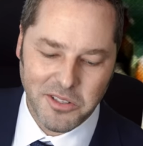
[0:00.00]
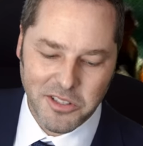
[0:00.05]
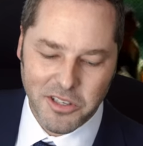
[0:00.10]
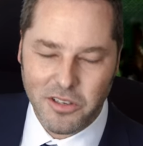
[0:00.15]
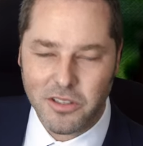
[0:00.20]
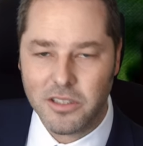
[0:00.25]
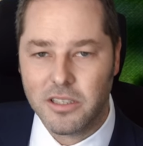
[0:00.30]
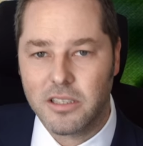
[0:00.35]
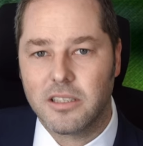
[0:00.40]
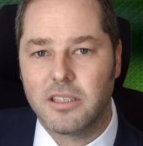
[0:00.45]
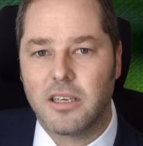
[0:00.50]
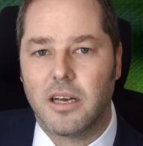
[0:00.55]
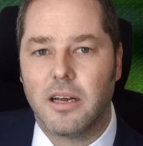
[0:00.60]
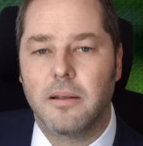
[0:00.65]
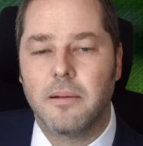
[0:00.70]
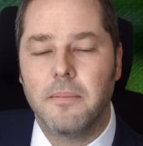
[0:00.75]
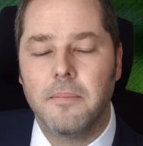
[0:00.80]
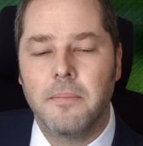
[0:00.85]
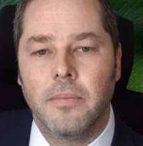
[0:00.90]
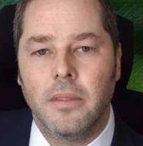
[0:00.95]
jokes
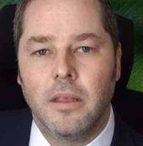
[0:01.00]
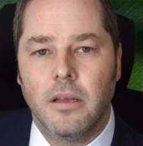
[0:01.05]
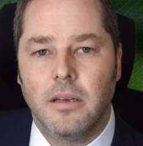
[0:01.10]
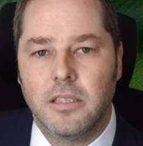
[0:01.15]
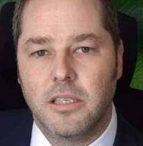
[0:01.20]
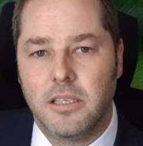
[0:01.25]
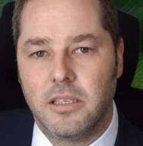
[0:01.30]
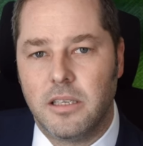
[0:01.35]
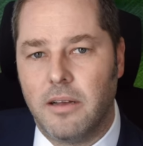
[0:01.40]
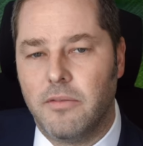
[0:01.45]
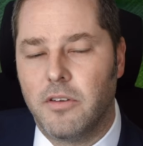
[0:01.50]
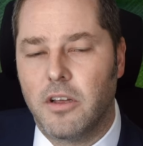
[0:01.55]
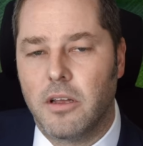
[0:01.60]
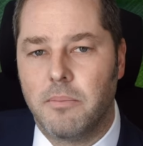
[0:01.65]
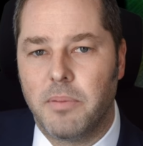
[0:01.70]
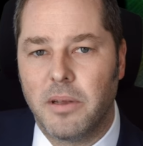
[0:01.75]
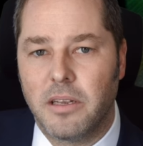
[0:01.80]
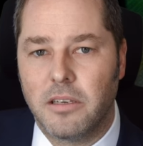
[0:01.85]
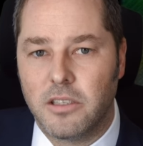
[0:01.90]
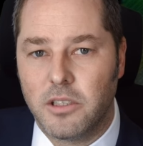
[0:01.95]
aside, she's having a
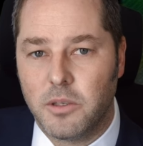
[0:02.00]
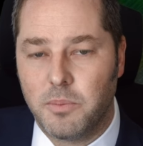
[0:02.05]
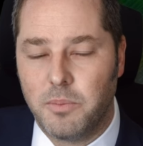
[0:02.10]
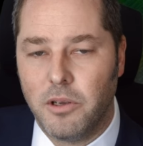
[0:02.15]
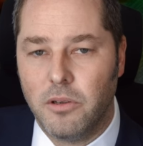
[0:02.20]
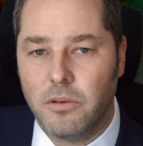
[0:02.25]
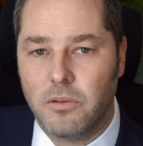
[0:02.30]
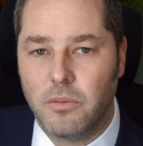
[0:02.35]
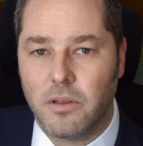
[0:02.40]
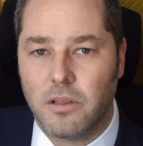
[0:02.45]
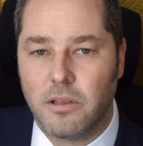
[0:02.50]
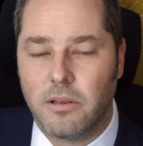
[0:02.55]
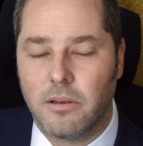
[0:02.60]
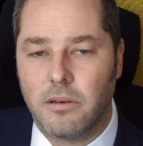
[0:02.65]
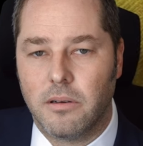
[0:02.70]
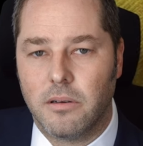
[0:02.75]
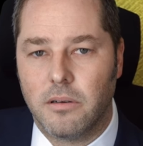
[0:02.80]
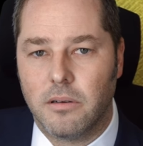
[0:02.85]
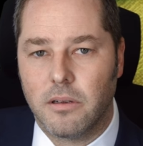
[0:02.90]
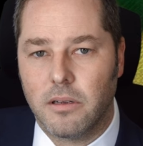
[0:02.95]
big dispute with
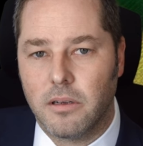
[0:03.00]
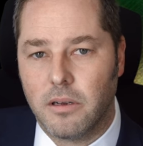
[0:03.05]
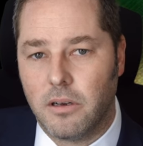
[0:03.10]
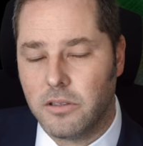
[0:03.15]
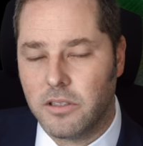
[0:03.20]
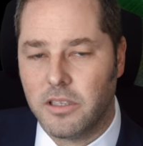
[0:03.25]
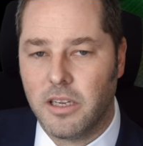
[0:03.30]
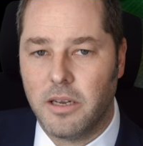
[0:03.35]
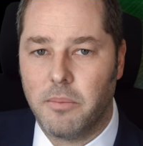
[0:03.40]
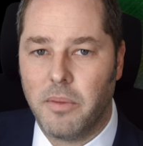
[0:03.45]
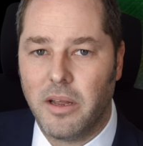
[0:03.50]
her content